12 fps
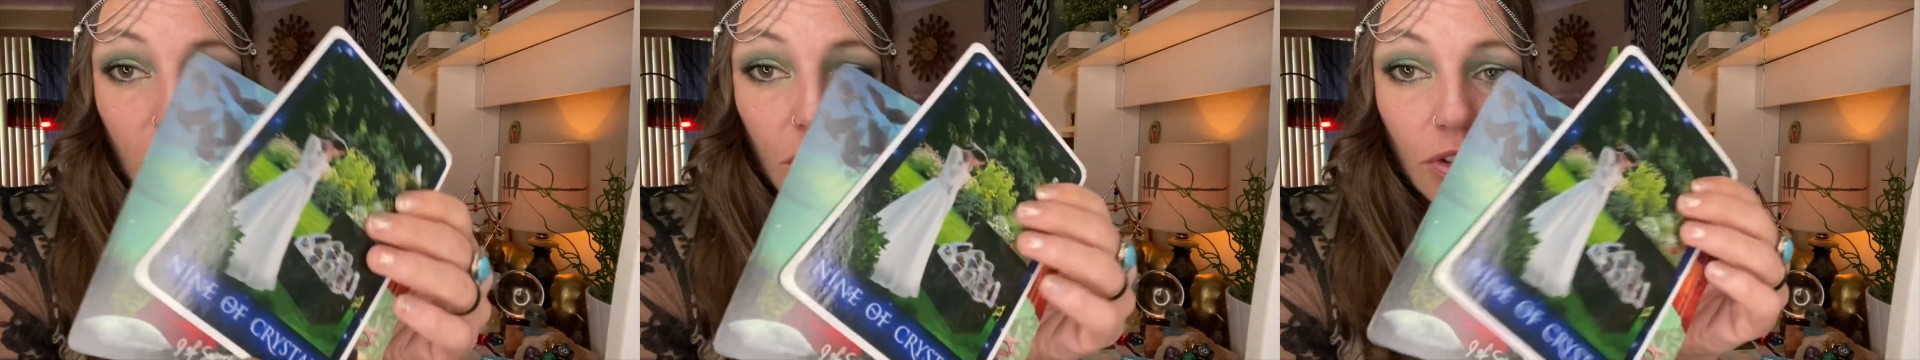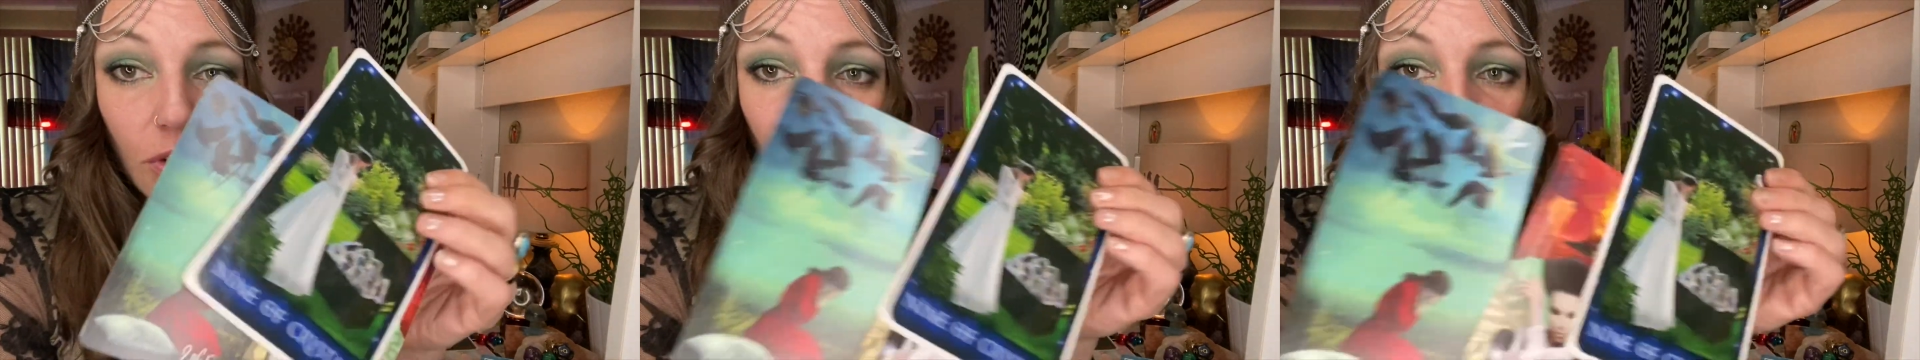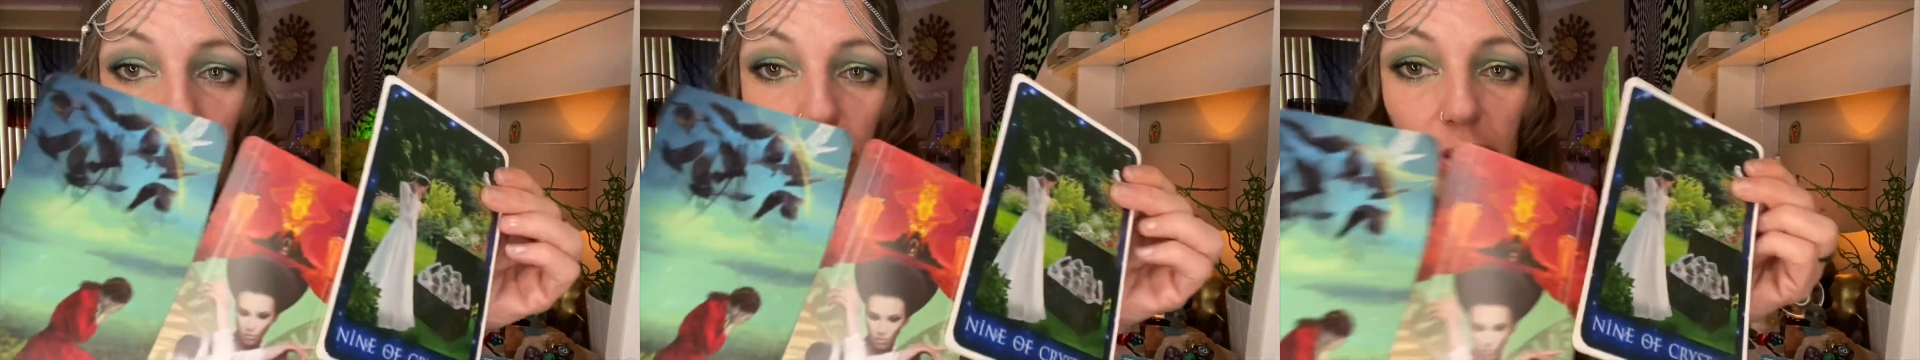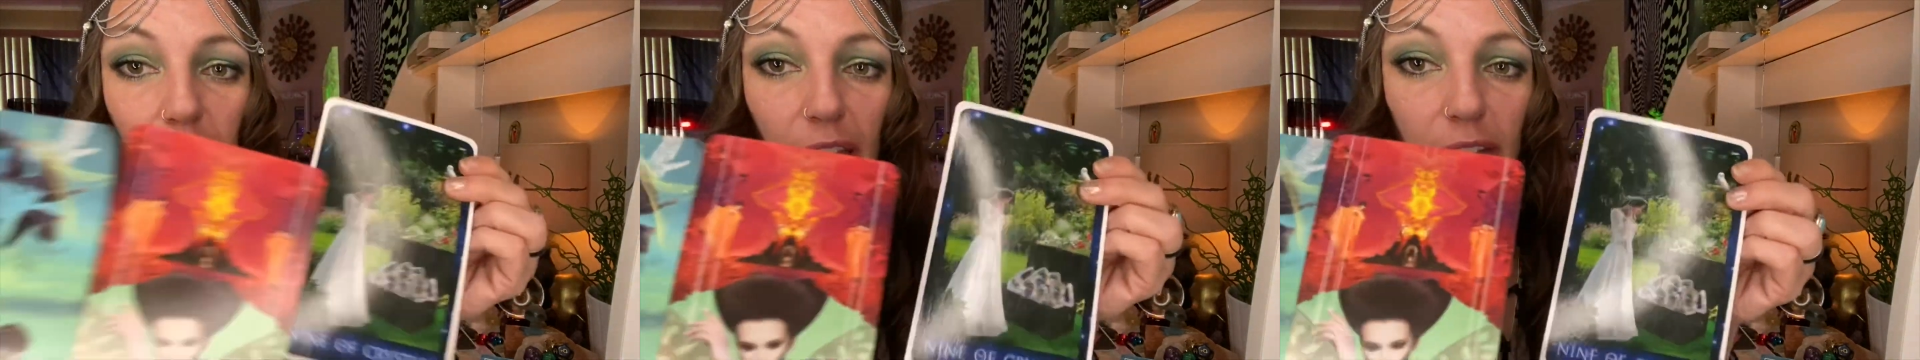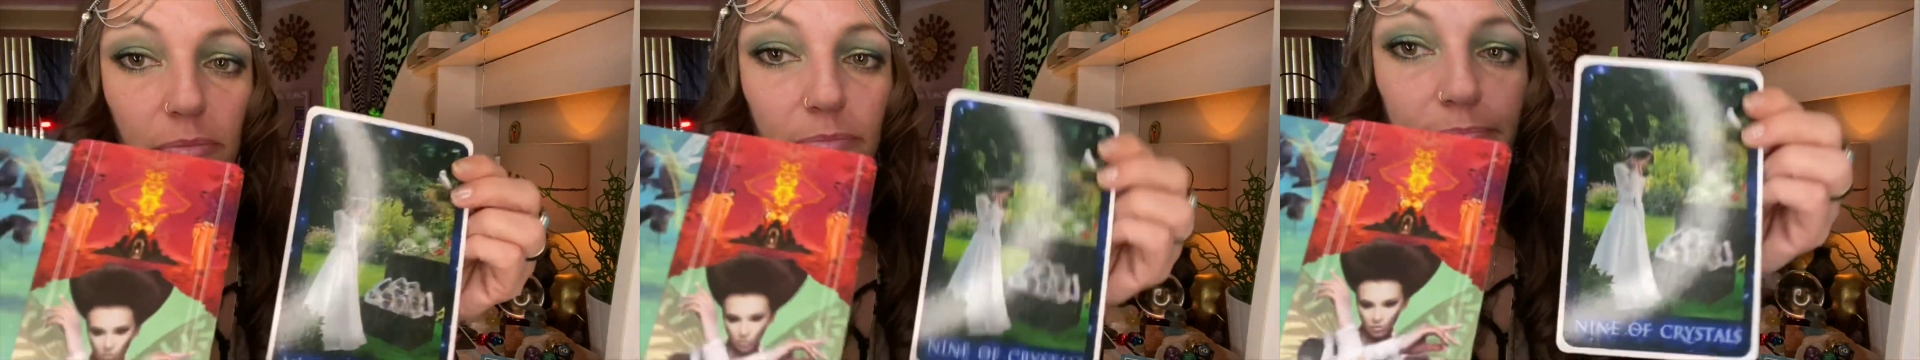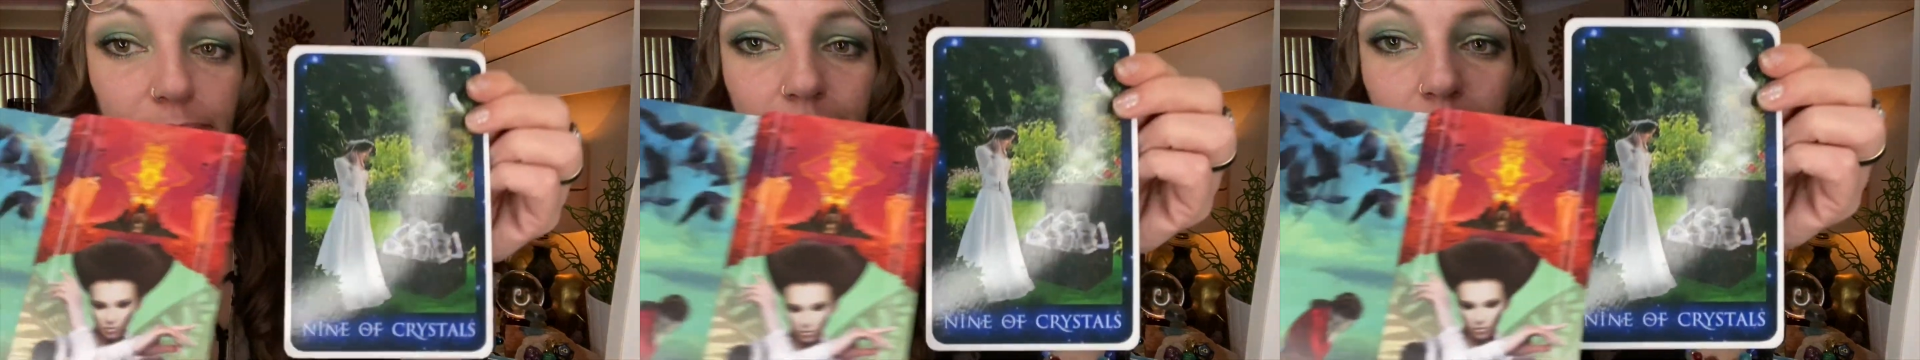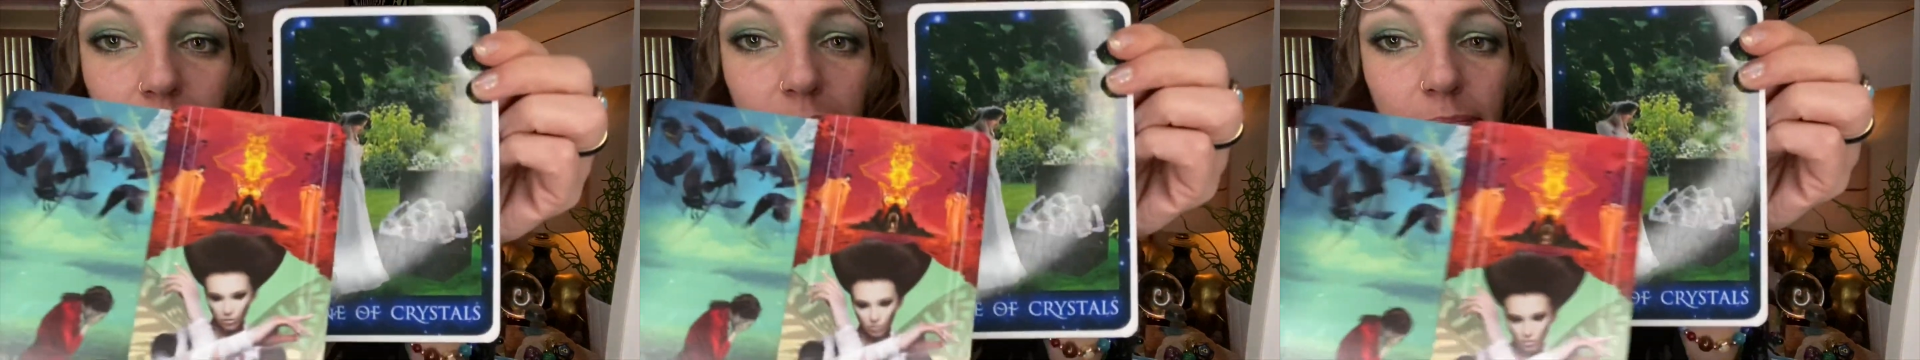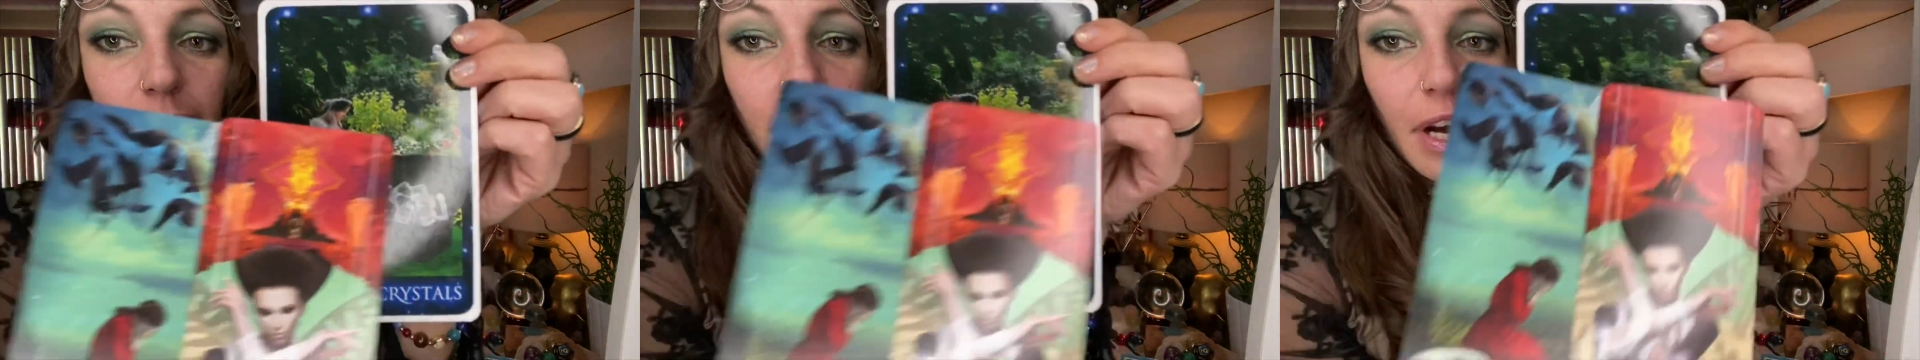you're like,
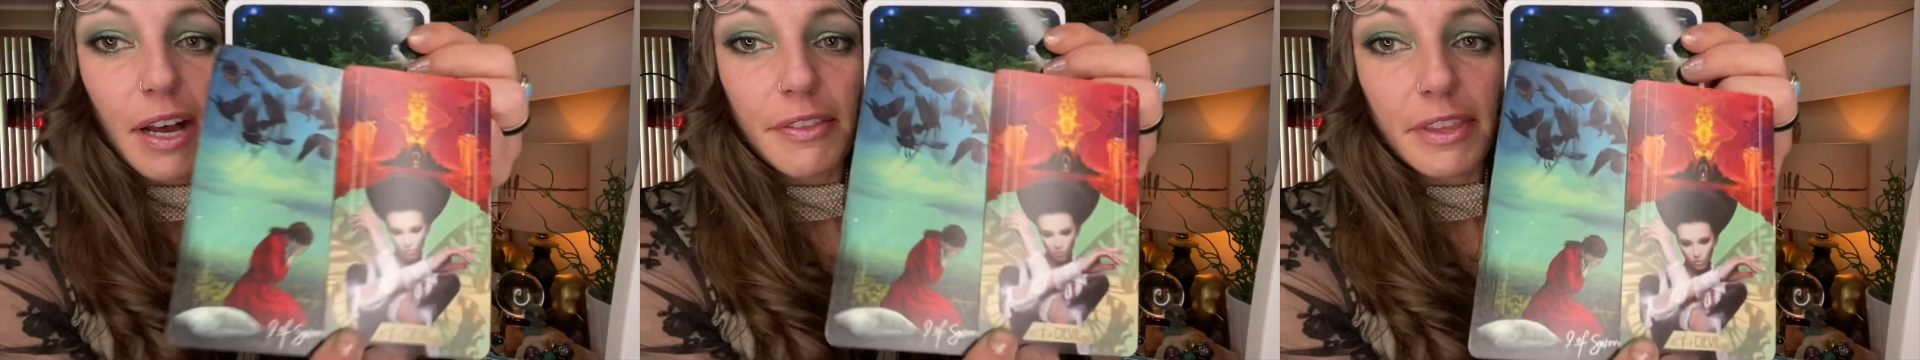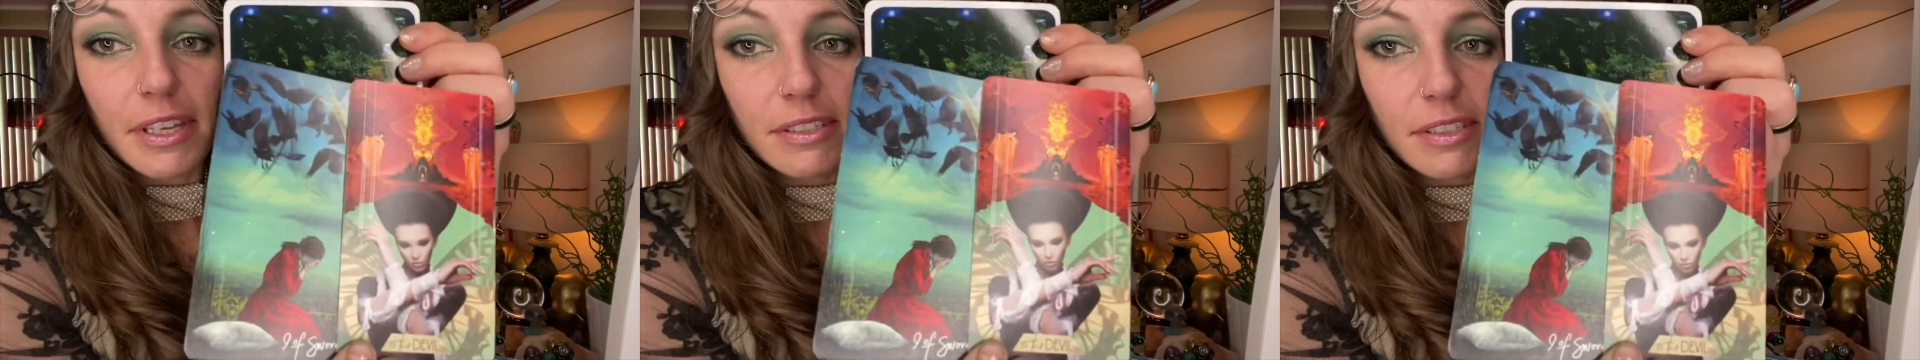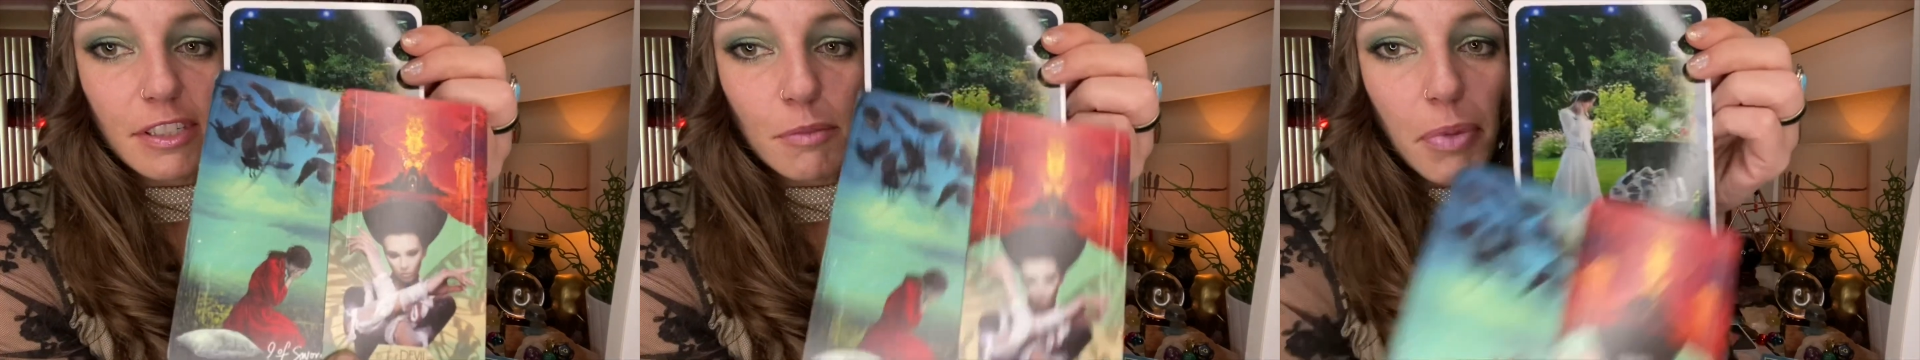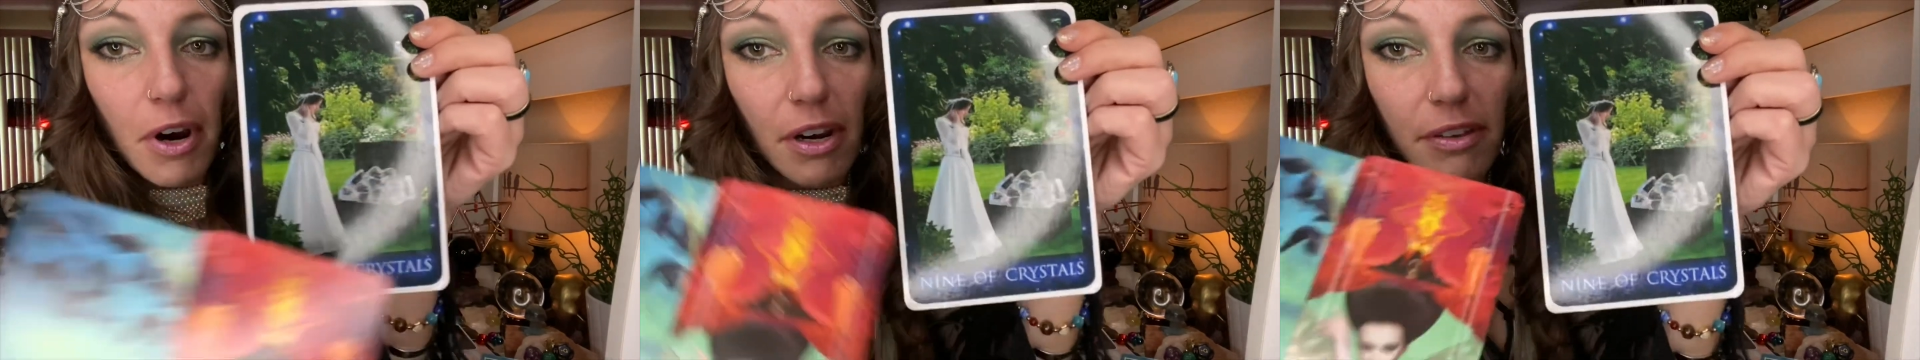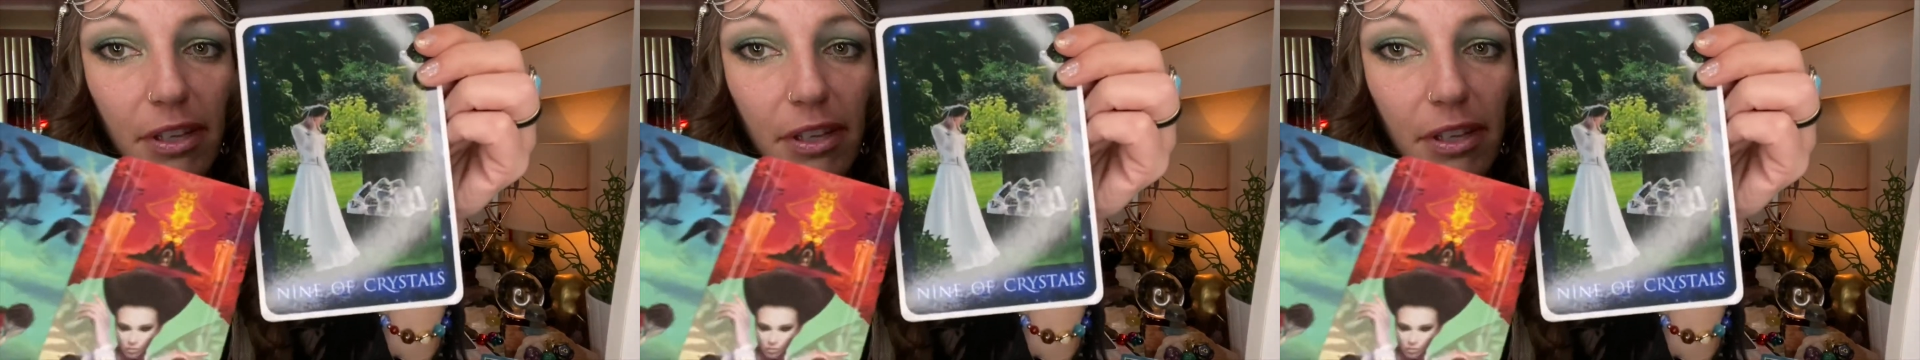this is a part,